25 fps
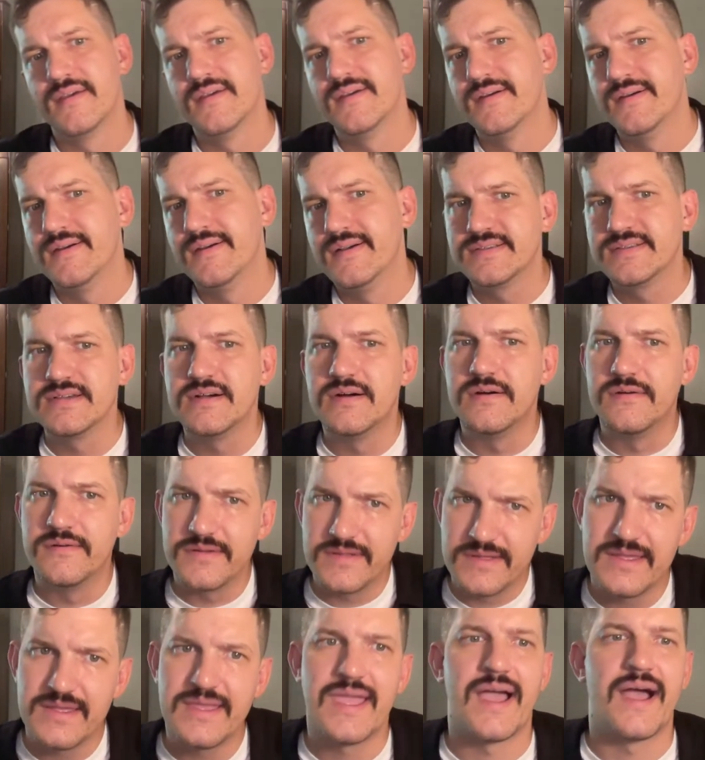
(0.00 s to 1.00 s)
So,
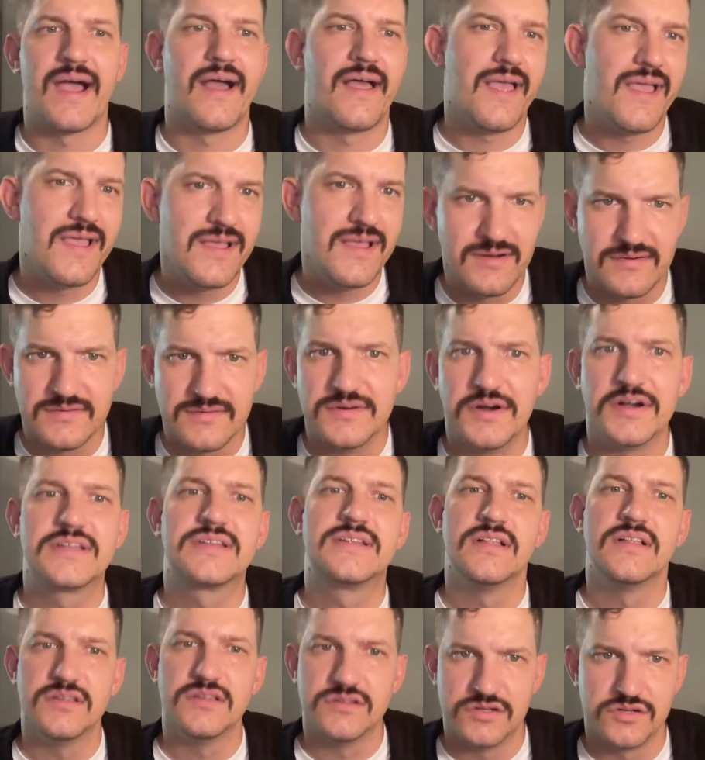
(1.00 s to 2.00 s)
yeah, it looked
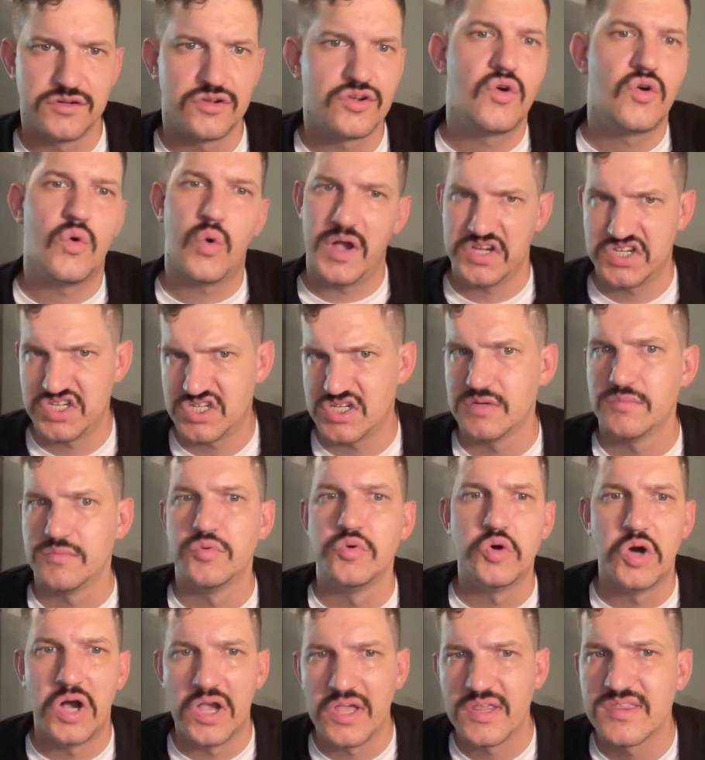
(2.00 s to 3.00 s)
a little
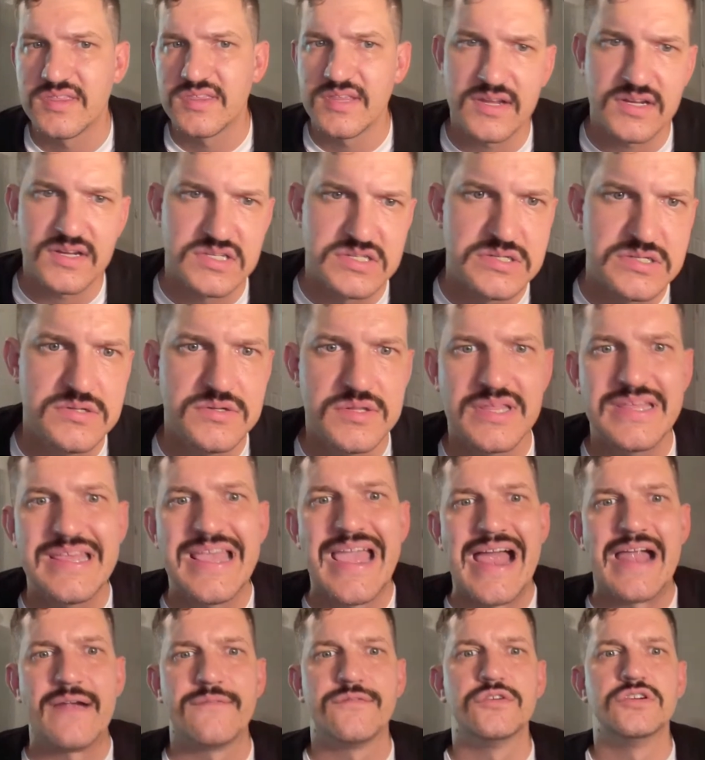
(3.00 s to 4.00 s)
questionable, I think, to the
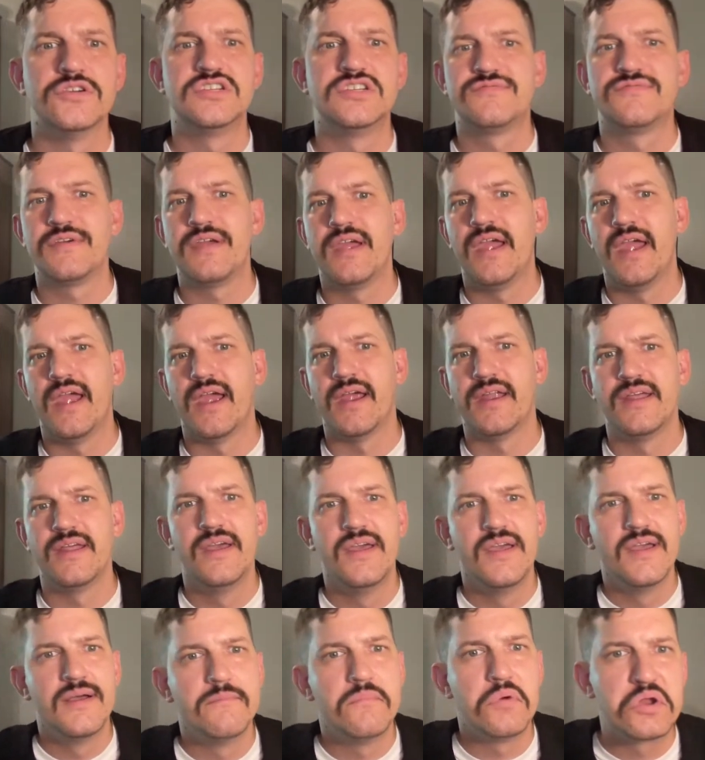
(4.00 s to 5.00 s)
average fan,
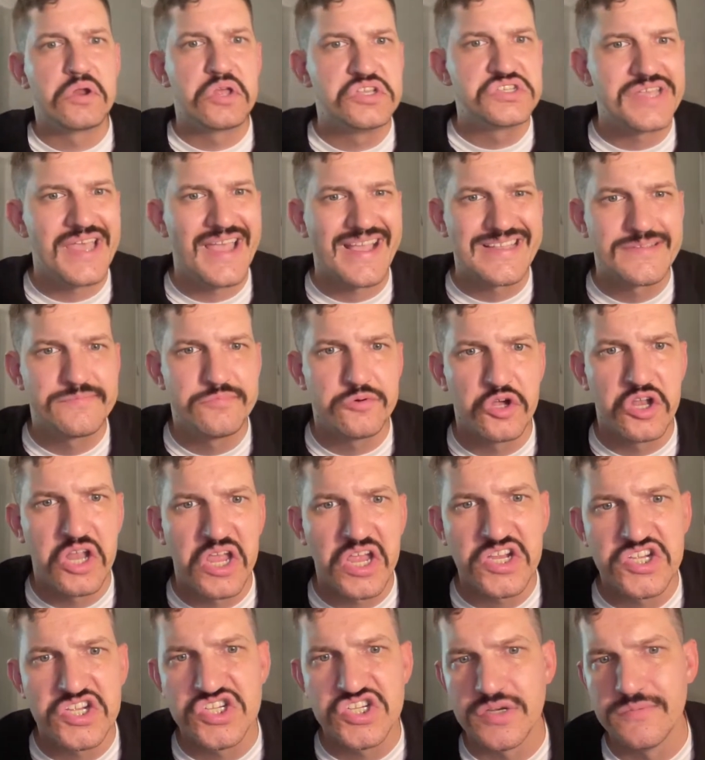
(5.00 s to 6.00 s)
but his
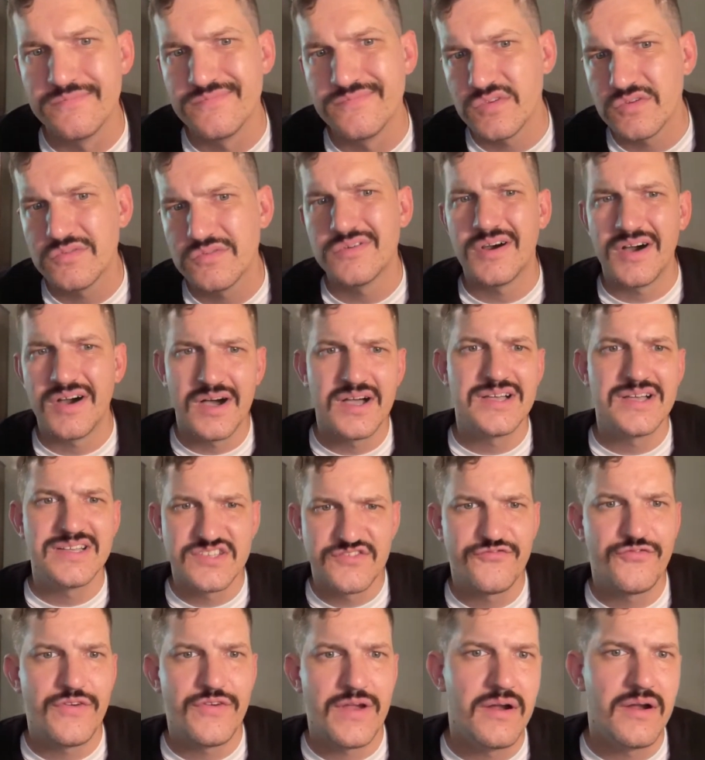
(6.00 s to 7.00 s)
explanation was
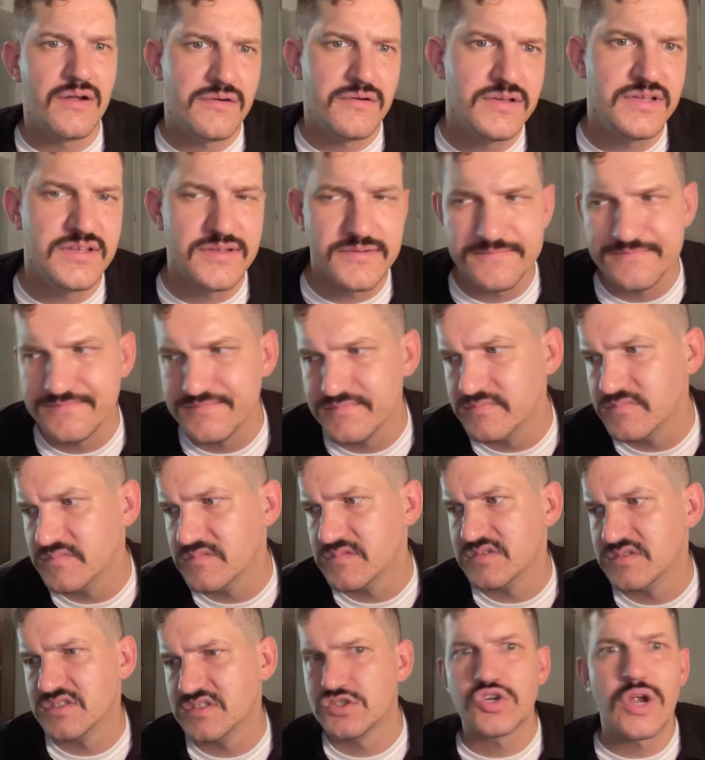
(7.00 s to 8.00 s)

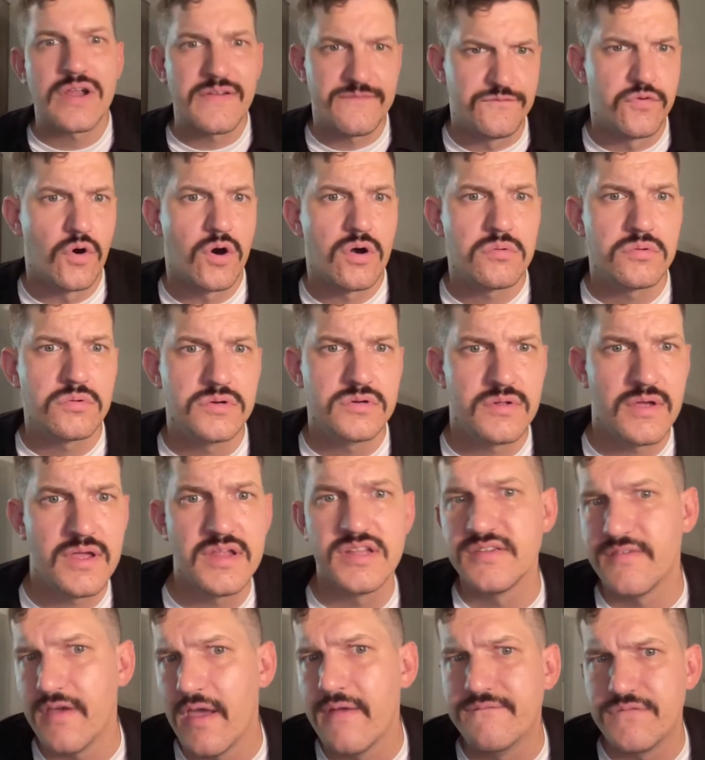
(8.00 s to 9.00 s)
fairly straightforward,
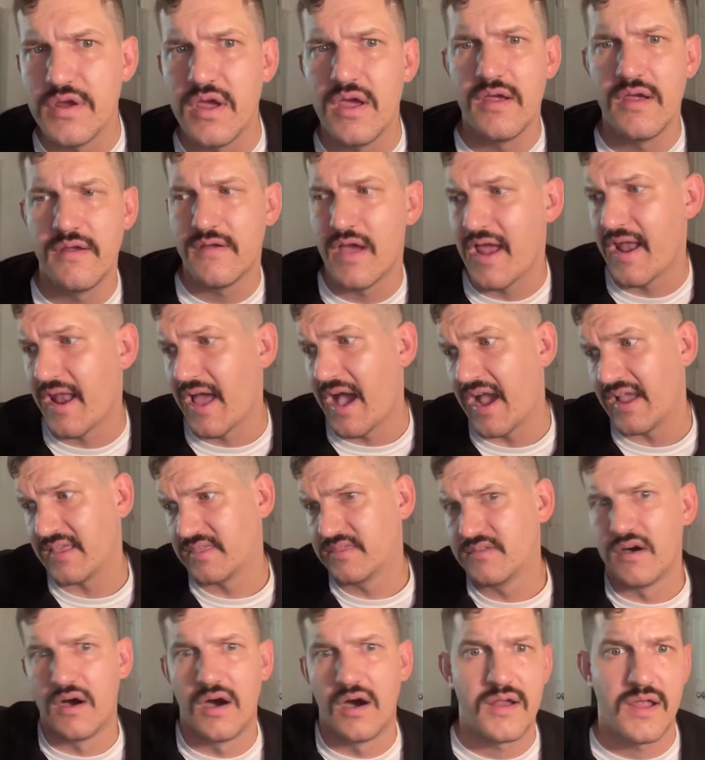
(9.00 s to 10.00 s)
and I
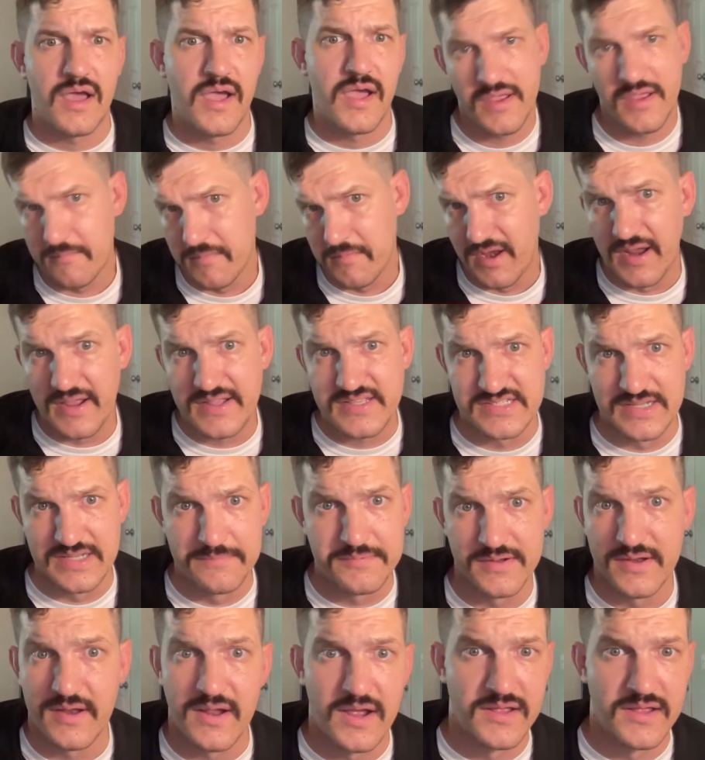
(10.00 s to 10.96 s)
thought, I accepted.